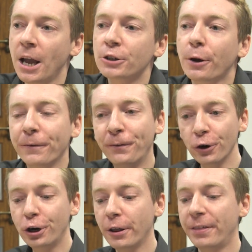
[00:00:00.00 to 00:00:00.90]
So the
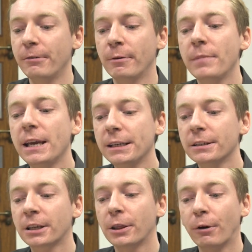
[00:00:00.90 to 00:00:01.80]
four colour theorem
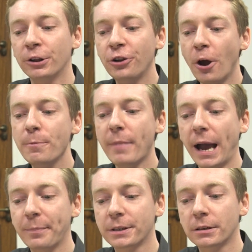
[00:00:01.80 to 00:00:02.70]
means there are no
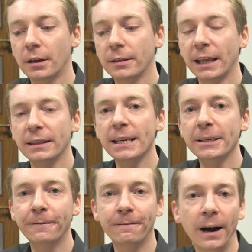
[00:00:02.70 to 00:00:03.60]
maps that
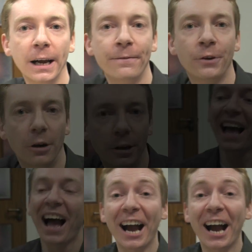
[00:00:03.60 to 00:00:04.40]
need five colours.